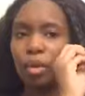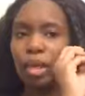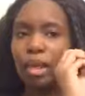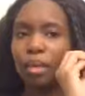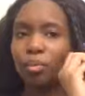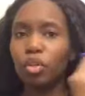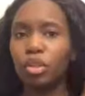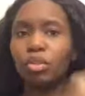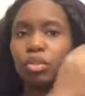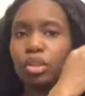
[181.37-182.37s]
want to get more
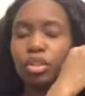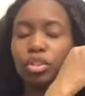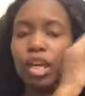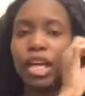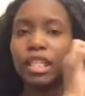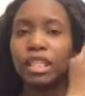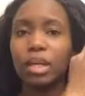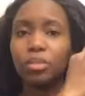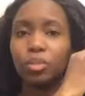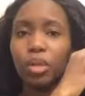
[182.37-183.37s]
closer to you guys because
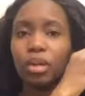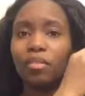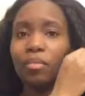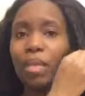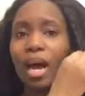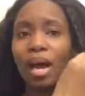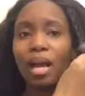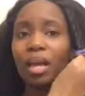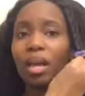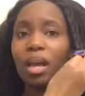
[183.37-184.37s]
that was one of
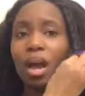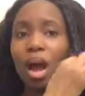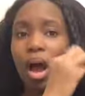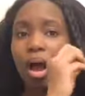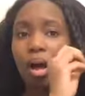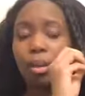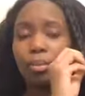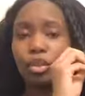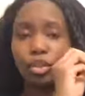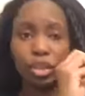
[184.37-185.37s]
my
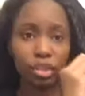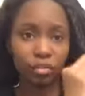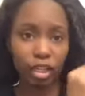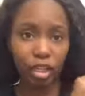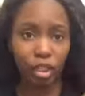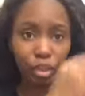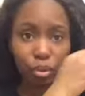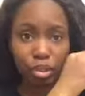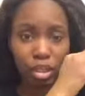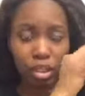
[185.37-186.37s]
New Year's
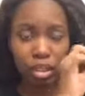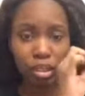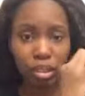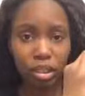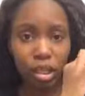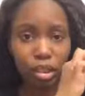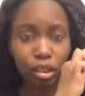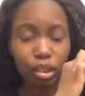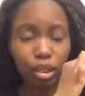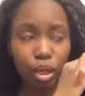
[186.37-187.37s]
resolutions.
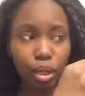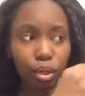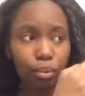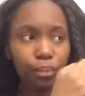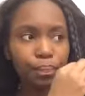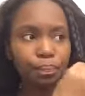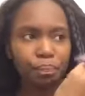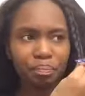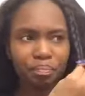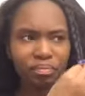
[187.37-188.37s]
So,
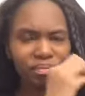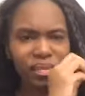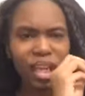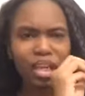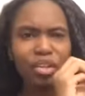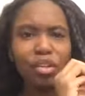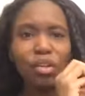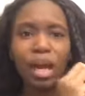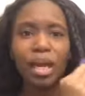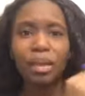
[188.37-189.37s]
you
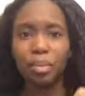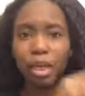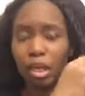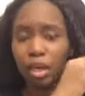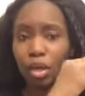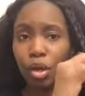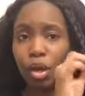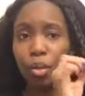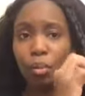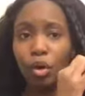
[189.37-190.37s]
know, kind of being
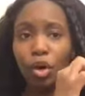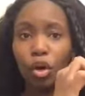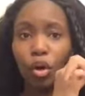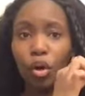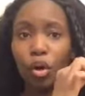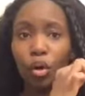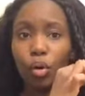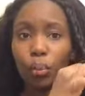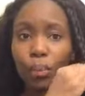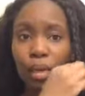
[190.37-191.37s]
more
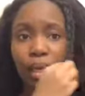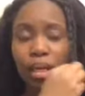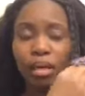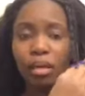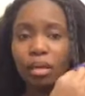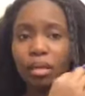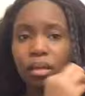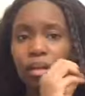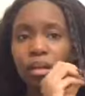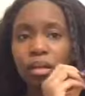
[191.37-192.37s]
open.
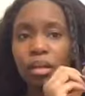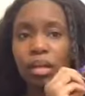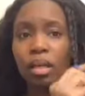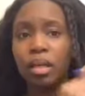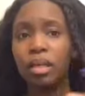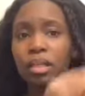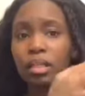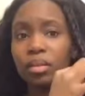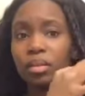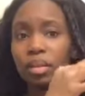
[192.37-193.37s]

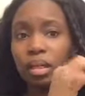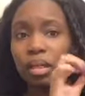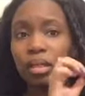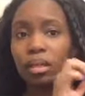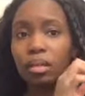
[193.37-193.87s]
So, yeah.